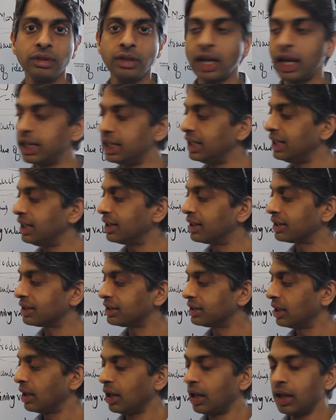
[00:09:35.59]

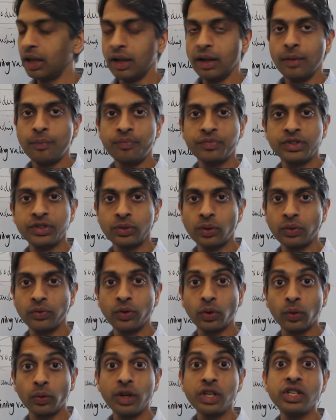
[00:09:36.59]
ideas sort
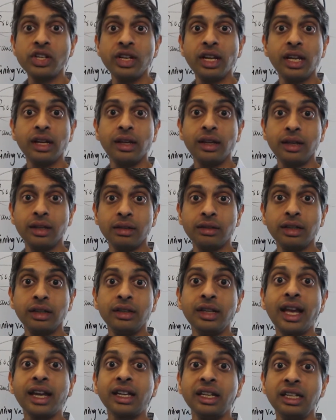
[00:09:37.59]
of originate
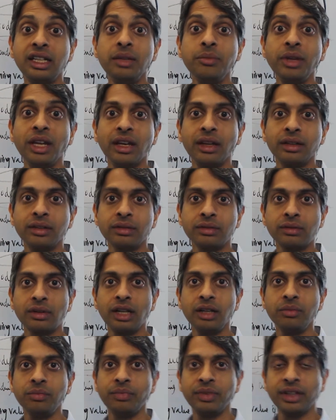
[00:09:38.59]
in academia, right?